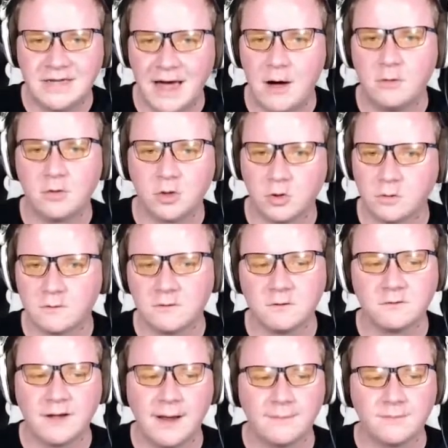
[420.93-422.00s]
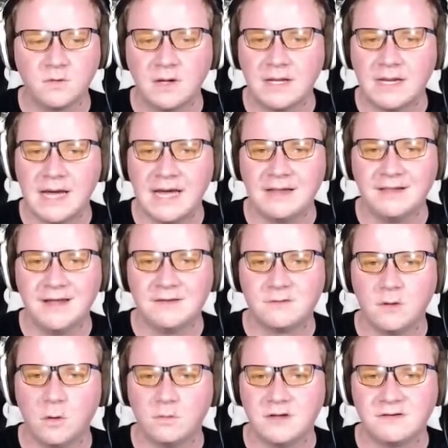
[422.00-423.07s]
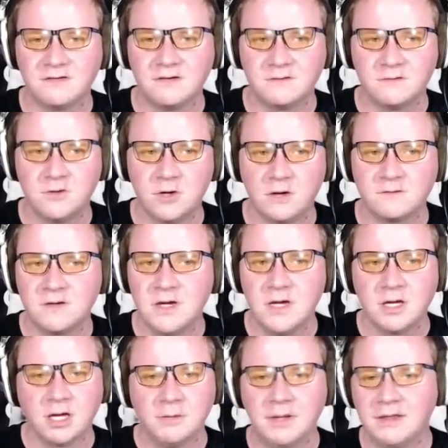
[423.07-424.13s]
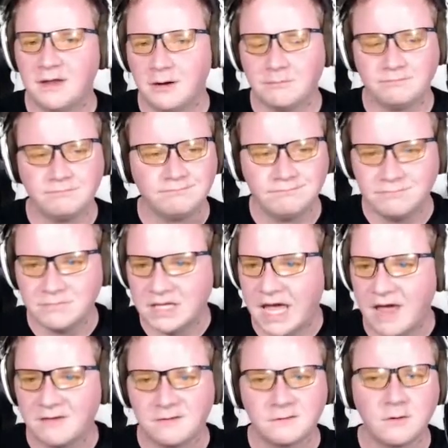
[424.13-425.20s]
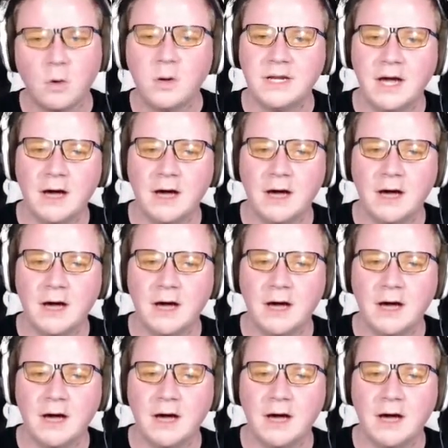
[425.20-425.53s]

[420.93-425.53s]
down cruisers and absolutely annihilate. So this is just going to be there. Kansas going